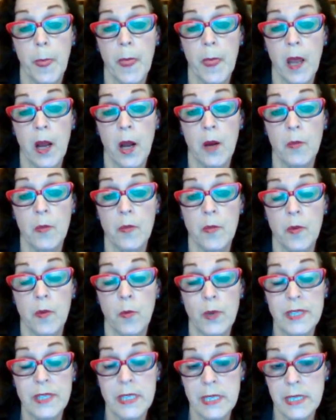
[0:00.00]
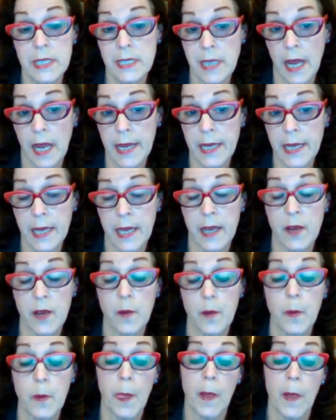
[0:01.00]
Um, what's
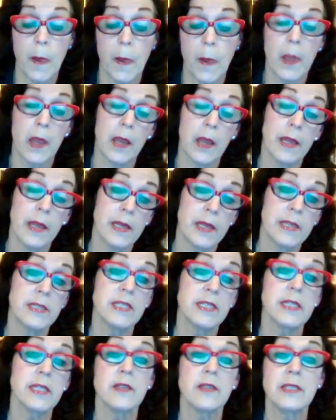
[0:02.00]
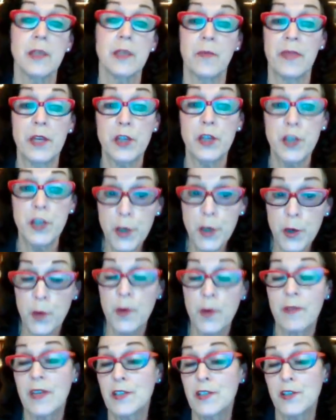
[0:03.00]
exciting is something
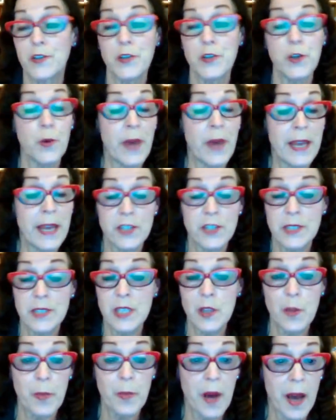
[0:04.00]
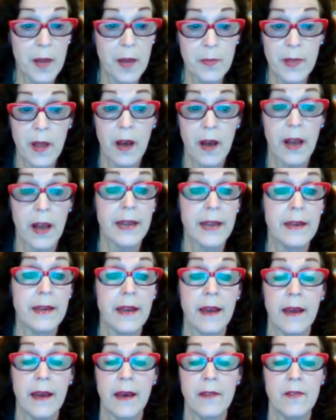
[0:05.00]
new and there's a new agents in the pipeline
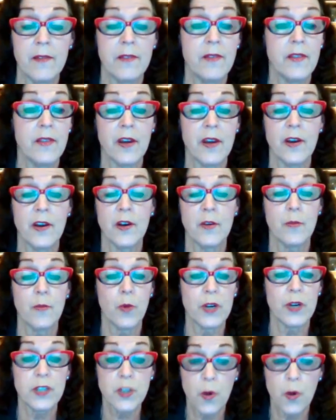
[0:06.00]
and their more